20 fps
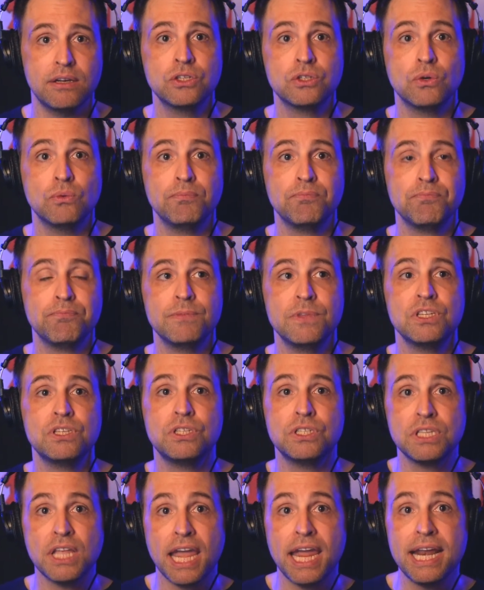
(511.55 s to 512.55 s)
So the
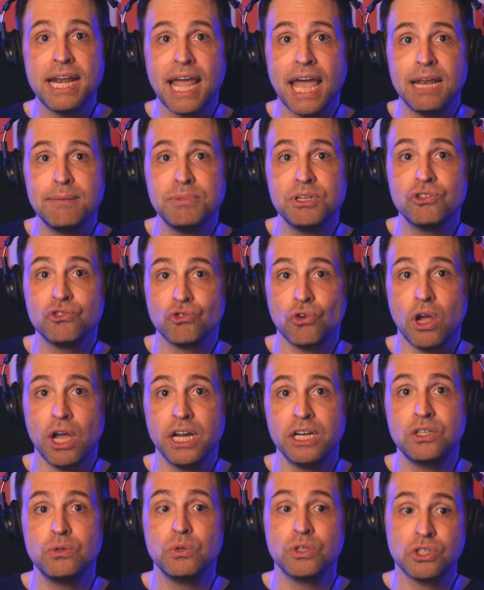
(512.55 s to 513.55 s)
state had been
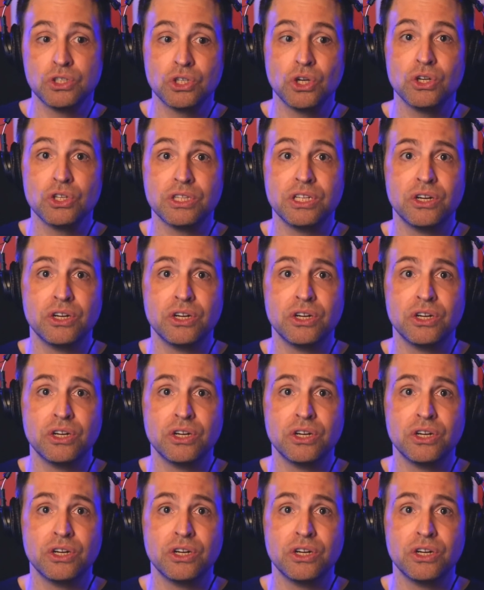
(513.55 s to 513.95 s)
trying to assert